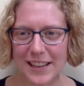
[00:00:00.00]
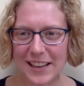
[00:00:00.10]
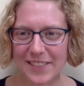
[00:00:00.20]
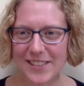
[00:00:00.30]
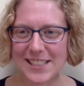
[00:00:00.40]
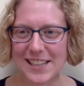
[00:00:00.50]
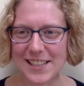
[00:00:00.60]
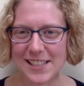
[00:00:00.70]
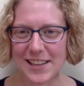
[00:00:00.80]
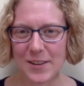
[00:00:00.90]

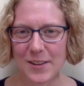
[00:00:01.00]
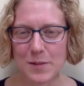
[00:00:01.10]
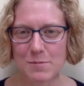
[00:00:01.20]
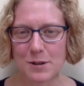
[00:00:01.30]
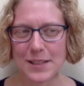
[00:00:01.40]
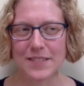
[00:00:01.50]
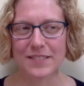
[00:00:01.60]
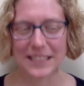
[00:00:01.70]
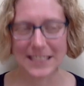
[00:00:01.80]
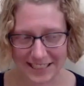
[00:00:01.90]
conversations. I know the importance of
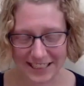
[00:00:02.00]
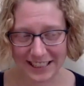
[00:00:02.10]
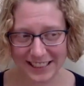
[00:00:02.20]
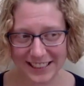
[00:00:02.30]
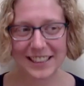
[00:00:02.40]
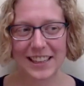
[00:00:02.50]
listening.